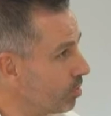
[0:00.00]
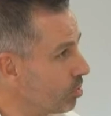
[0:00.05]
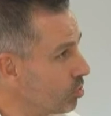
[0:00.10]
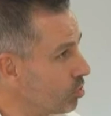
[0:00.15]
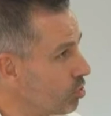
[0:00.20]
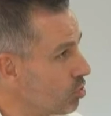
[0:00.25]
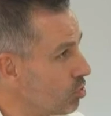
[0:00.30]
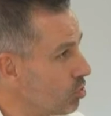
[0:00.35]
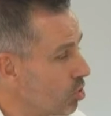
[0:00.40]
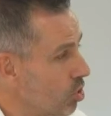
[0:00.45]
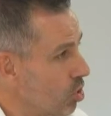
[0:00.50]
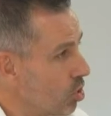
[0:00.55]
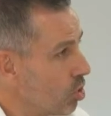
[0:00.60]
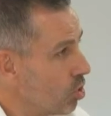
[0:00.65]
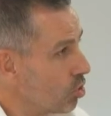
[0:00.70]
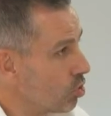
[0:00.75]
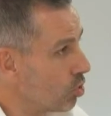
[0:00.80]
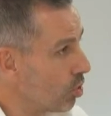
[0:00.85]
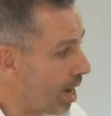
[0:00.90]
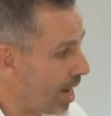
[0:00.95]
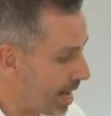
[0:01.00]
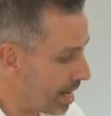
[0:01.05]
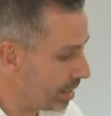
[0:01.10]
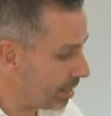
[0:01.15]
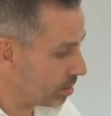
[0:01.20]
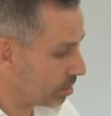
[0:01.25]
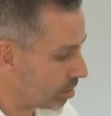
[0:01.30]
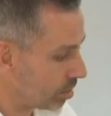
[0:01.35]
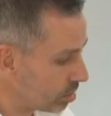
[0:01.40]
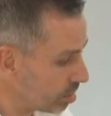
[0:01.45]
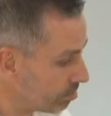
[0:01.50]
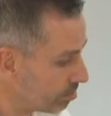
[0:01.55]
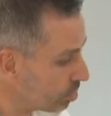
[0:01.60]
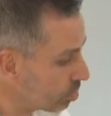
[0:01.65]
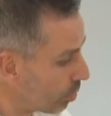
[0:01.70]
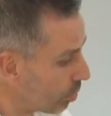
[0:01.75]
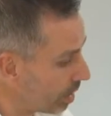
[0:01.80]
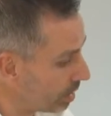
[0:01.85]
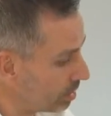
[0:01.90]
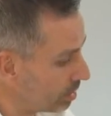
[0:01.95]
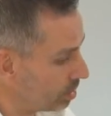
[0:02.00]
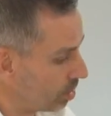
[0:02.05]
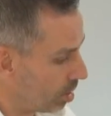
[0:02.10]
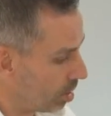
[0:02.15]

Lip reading: You ask customers questions to